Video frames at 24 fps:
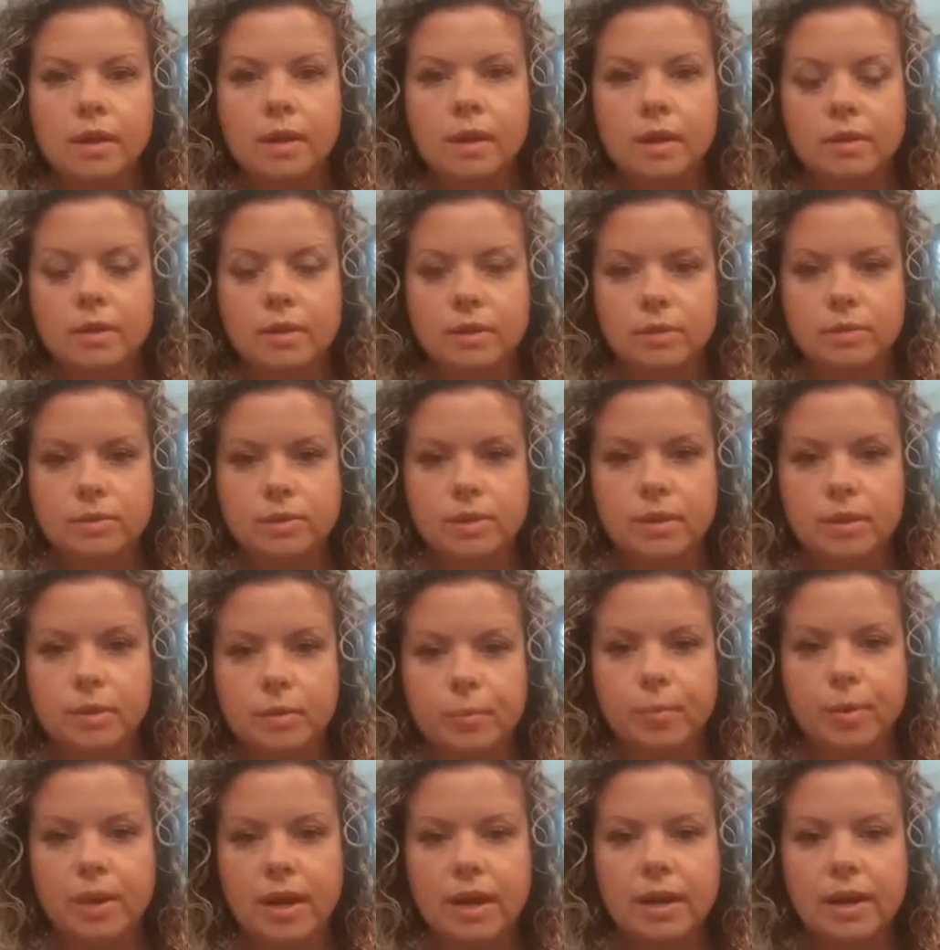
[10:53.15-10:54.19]
in those other
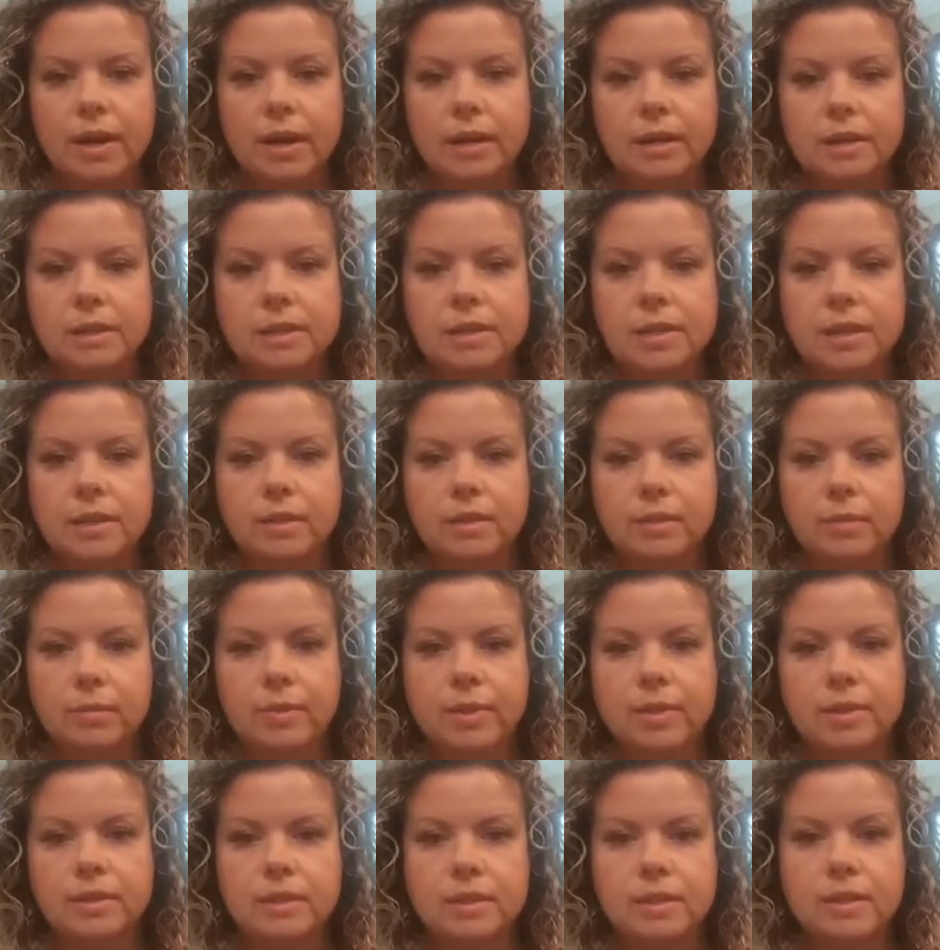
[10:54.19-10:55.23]
products, and the
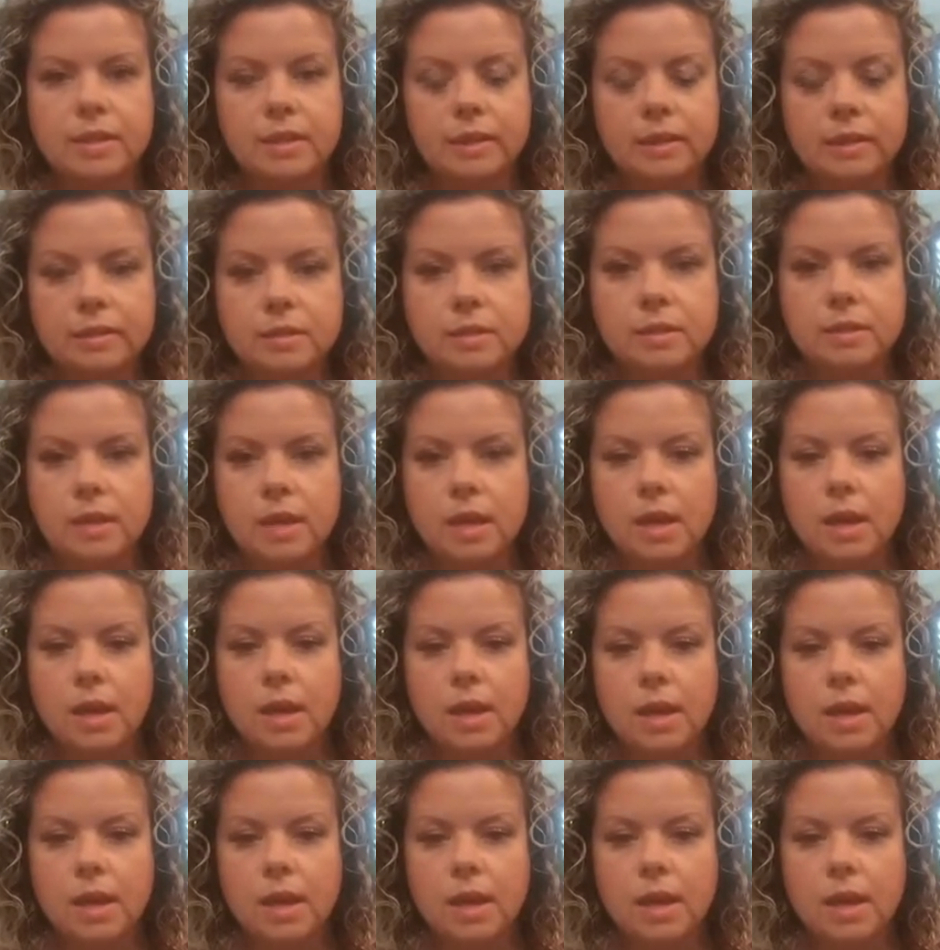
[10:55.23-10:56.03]
reason is